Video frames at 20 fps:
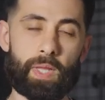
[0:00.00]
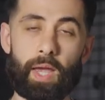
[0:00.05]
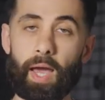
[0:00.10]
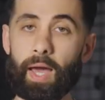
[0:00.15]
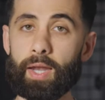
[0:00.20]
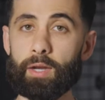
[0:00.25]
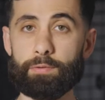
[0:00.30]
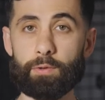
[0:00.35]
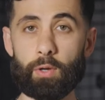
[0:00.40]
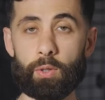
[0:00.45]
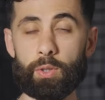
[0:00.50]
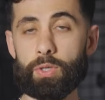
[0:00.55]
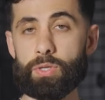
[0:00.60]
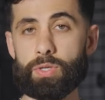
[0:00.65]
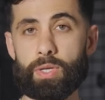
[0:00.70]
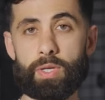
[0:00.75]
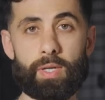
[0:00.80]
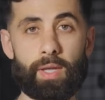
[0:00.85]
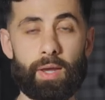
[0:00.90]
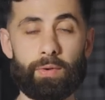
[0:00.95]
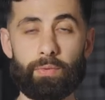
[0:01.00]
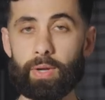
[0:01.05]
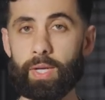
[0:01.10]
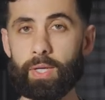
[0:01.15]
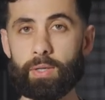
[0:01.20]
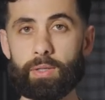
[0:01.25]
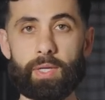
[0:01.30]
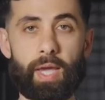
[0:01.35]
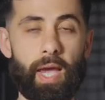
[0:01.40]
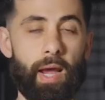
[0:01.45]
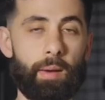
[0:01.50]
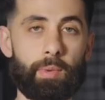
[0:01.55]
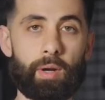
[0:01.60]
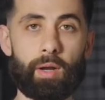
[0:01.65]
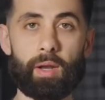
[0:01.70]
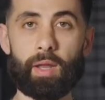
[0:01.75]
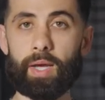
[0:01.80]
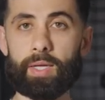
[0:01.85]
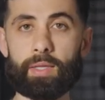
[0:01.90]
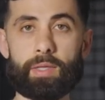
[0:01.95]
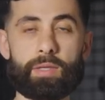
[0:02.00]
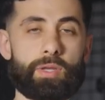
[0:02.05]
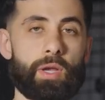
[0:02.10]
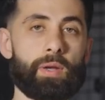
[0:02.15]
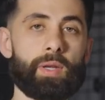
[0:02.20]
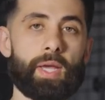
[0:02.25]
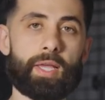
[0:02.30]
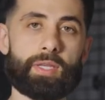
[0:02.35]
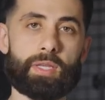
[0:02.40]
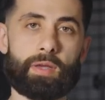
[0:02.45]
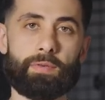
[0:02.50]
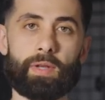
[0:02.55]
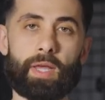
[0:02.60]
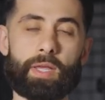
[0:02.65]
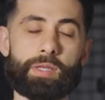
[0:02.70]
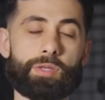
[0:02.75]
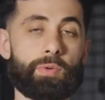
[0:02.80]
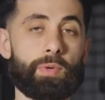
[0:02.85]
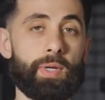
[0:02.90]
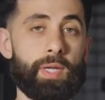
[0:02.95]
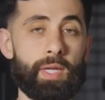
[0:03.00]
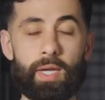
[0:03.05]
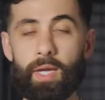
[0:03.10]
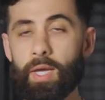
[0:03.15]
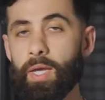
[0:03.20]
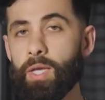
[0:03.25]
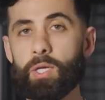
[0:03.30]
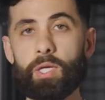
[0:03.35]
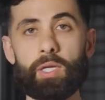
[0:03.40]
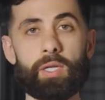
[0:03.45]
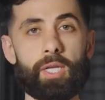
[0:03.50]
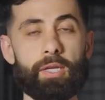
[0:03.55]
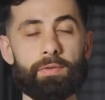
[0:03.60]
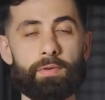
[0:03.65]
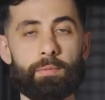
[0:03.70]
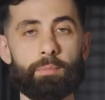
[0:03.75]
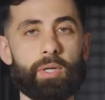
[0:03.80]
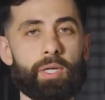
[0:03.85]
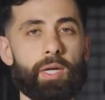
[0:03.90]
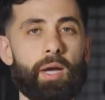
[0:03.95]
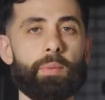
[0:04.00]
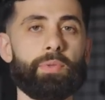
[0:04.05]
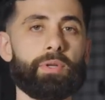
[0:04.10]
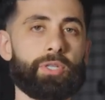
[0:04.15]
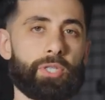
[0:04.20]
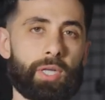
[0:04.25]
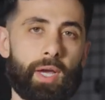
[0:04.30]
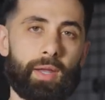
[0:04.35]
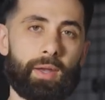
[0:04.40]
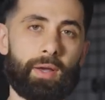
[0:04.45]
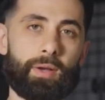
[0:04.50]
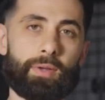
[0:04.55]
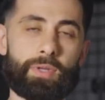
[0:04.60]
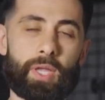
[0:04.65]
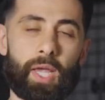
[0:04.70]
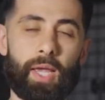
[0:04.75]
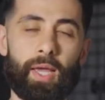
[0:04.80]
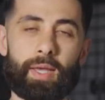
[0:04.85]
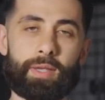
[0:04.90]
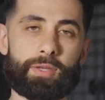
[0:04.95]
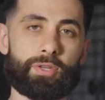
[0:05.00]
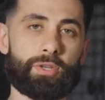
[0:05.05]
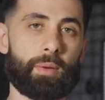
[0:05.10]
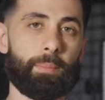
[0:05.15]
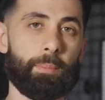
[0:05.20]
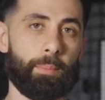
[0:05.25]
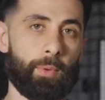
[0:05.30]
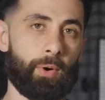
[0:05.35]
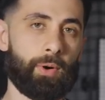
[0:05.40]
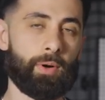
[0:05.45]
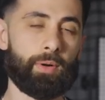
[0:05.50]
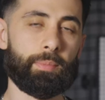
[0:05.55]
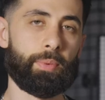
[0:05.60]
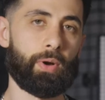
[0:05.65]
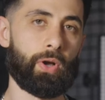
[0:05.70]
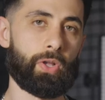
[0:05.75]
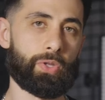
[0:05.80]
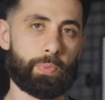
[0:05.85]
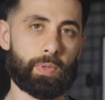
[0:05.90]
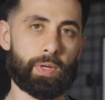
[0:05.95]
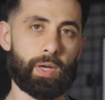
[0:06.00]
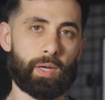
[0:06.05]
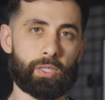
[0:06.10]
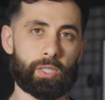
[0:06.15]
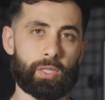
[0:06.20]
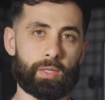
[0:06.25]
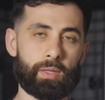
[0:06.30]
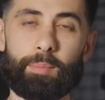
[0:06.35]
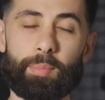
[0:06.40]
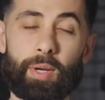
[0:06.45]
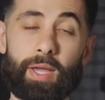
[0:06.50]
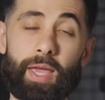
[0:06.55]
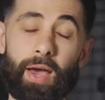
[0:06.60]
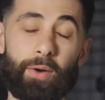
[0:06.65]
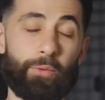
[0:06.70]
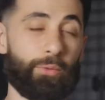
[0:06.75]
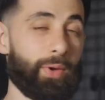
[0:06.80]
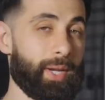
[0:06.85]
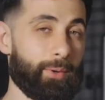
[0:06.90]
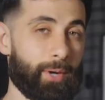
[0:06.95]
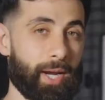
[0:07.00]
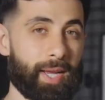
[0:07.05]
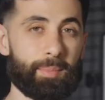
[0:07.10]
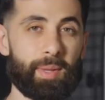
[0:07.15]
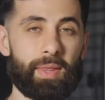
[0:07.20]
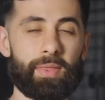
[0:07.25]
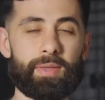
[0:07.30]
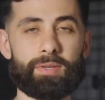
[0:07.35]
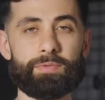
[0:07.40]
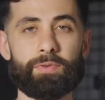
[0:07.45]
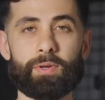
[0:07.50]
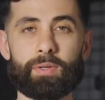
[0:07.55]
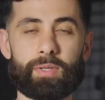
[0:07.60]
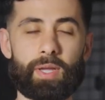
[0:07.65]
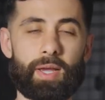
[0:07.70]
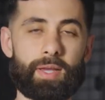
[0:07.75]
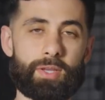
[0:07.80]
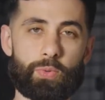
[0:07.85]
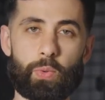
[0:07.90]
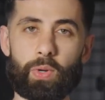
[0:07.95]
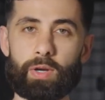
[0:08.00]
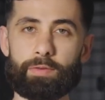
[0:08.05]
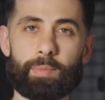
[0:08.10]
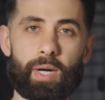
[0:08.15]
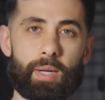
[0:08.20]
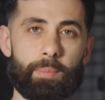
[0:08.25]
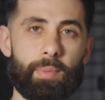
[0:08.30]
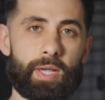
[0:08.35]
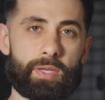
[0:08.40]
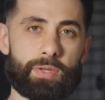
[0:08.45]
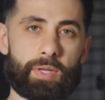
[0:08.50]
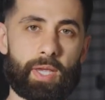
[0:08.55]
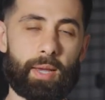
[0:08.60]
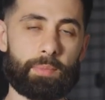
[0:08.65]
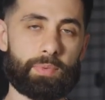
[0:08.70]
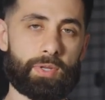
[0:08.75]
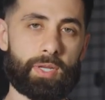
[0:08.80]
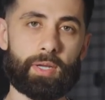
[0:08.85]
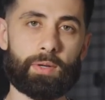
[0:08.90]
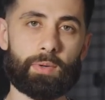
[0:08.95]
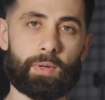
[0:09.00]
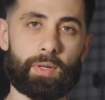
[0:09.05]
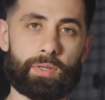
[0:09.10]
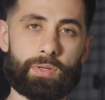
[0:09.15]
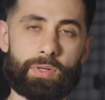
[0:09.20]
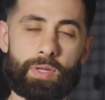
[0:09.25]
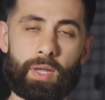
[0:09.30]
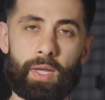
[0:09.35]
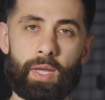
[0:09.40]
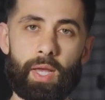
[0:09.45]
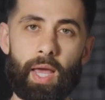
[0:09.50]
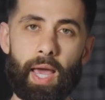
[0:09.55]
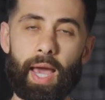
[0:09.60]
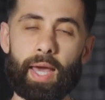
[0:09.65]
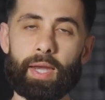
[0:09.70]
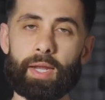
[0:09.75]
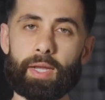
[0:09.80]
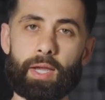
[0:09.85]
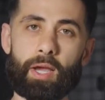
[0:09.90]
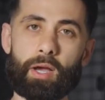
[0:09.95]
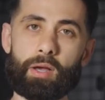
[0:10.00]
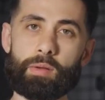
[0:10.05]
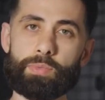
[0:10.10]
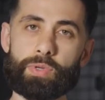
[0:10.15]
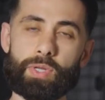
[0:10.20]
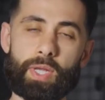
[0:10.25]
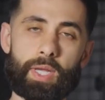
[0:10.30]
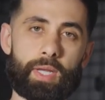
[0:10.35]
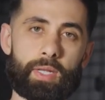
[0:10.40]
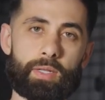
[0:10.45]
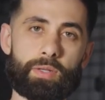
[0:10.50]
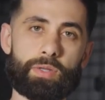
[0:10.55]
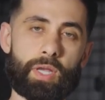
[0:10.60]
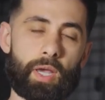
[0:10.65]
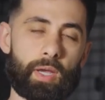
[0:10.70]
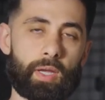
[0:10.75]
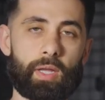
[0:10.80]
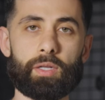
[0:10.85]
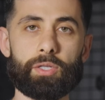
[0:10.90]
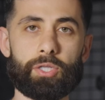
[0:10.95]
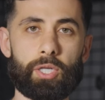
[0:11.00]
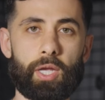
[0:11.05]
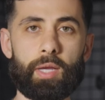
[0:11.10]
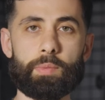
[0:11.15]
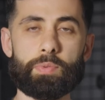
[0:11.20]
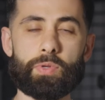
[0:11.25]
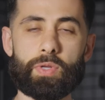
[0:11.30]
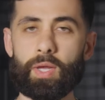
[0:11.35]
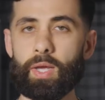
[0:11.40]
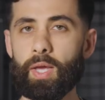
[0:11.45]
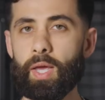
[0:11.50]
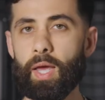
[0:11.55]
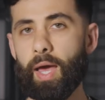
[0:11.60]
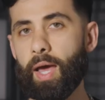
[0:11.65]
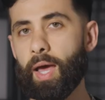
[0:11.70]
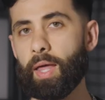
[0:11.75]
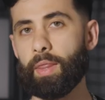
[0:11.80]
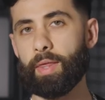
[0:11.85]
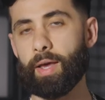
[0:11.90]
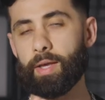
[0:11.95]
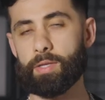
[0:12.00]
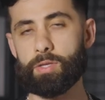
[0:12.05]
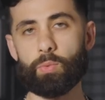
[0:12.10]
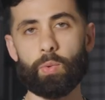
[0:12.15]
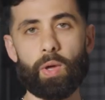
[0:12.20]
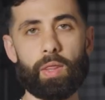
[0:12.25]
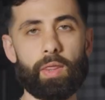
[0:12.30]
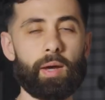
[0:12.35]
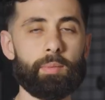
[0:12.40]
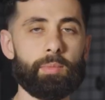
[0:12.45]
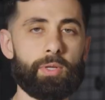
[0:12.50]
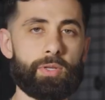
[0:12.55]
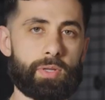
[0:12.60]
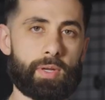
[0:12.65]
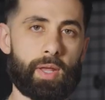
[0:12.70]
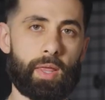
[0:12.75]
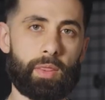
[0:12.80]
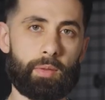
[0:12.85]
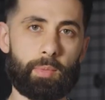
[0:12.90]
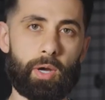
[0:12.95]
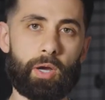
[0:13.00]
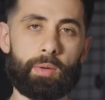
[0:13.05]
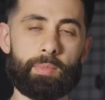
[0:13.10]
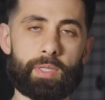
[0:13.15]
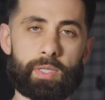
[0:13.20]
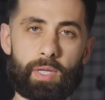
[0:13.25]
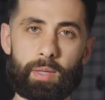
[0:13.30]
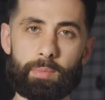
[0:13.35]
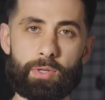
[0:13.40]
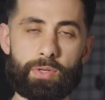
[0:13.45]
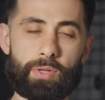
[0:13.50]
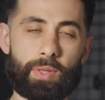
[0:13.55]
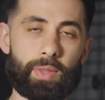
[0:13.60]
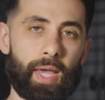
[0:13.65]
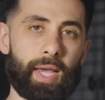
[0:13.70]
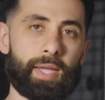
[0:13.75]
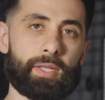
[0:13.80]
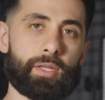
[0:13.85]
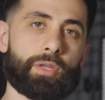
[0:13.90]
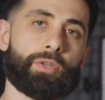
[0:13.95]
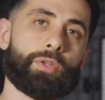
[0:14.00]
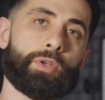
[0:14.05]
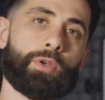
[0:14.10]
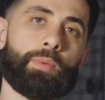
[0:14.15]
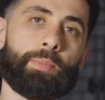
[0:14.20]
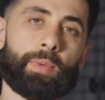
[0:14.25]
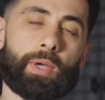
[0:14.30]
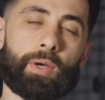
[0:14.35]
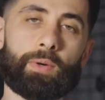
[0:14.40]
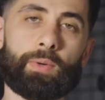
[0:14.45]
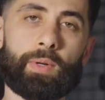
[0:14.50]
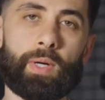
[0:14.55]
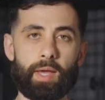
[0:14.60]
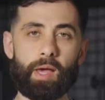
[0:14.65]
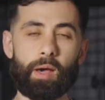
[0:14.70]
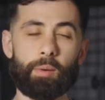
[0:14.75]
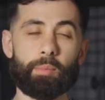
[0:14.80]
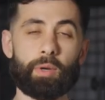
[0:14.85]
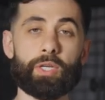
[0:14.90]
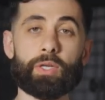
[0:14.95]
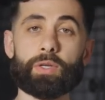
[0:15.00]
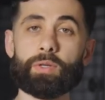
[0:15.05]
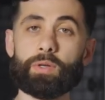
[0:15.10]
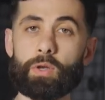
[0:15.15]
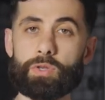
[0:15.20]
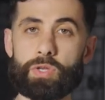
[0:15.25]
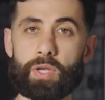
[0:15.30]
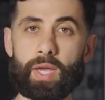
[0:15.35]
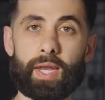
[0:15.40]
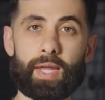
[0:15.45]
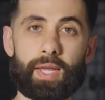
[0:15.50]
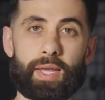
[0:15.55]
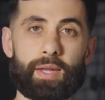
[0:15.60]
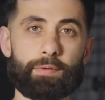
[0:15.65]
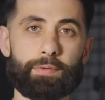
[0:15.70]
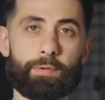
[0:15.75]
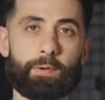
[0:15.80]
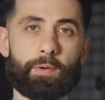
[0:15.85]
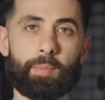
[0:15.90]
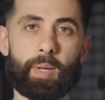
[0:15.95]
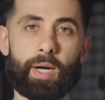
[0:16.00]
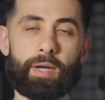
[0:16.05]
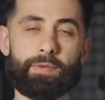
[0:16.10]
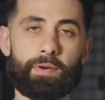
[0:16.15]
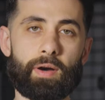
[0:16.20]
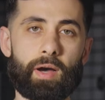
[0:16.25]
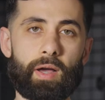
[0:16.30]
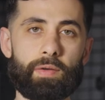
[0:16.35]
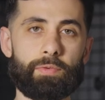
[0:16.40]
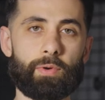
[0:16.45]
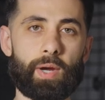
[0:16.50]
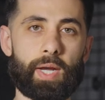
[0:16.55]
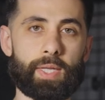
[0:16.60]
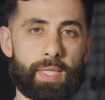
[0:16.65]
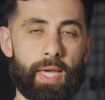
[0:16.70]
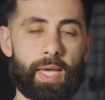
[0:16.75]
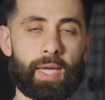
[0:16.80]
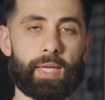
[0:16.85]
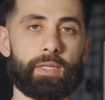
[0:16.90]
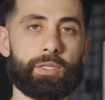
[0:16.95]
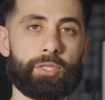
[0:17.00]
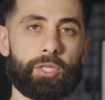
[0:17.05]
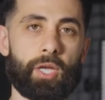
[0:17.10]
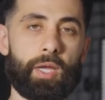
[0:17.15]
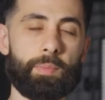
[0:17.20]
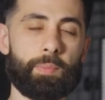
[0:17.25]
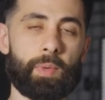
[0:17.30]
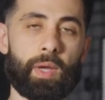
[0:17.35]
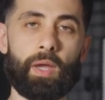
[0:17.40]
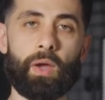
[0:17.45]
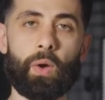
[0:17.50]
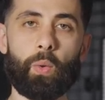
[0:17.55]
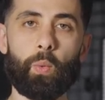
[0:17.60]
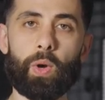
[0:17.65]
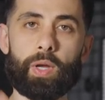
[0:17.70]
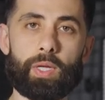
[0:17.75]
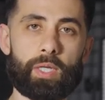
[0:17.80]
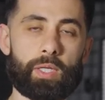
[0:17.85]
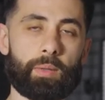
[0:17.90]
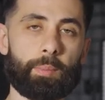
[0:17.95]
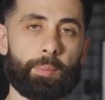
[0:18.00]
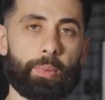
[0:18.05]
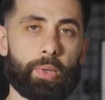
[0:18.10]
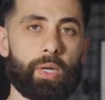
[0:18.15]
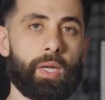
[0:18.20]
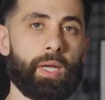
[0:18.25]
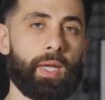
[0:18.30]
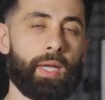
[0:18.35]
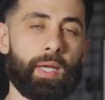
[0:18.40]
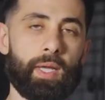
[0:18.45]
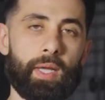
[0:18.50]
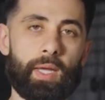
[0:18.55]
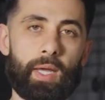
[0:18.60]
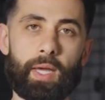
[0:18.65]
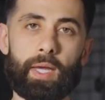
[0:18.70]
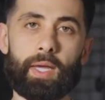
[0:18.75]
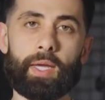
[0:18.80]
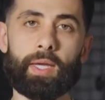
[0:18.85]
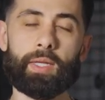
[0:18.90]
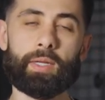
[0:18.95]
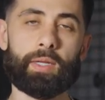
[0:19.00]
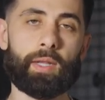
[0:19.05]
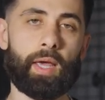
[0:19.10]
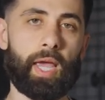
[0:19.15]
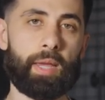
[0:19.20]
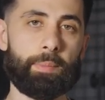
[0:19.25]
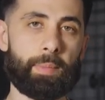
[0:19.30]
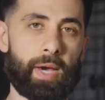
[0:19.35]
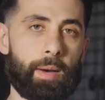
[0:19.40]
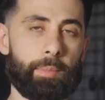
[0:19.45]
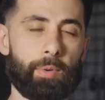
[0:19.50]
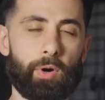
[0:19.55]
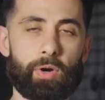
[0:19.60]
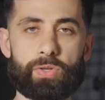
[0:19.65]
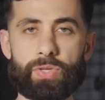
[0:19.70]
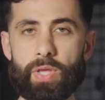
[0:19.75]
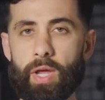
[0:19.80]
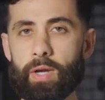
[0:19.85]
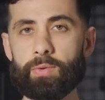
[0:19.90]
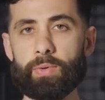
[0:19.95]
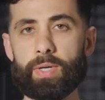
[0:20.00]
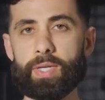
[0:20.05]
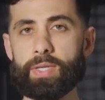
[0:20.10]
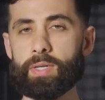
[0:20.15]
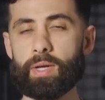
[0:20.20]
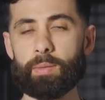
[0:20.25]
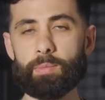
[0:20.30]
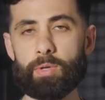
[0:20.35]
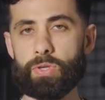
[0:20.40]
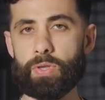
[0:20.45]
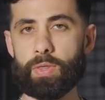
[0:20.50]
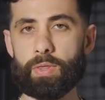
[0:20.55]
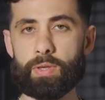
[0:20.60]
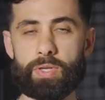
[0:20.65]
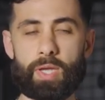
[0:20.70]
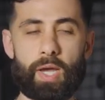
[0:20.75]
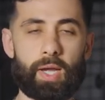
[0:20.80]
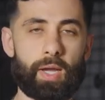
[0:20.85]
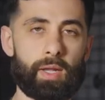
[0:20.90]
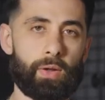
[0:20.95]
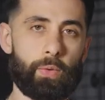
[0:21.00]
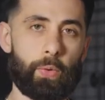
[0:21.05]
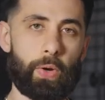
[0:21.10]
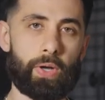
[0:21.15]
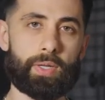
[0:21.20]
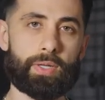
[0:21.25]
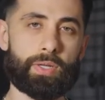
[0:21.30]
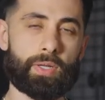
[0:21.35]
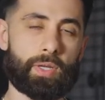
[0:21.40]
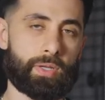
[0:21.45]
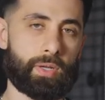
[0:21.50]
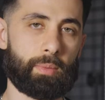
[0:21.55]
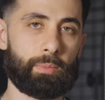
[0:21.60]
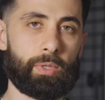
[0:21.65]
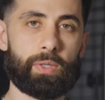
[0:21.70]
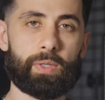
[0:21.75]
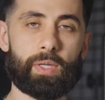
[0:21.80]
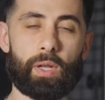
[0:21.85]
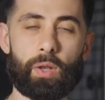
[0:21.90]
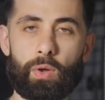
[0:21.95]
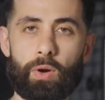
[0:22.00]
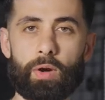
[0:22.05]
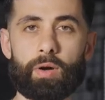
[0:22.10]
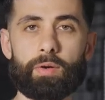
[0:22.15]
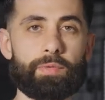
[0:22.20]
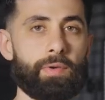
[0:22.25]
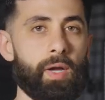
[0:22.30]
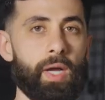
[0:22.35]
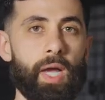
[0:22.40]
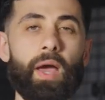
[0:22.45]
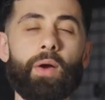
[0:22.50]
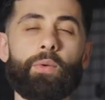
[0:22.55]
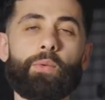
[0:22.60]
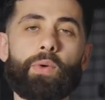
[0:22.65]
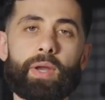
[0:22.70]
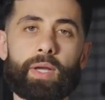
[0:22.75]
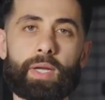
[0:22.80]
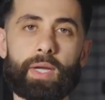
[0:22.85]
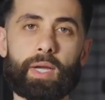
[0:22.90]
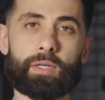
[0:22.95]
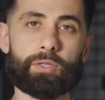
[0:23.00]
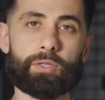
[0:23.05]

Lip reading: And if you're using a really good camera like the Sony a7S III, you can even bring up the shadows some more in post-production. But yeah, I really recommend this filter. It's one of my best kept secrets, and it comes in circular shapes, and that's the one that I'm using at the moment. I'm using the 82mm, but you can also get it in a 4x5 rectangular shape where you can put it in a matte box. The only reason I'm using the circular one is because I'm doing a lot of run and gun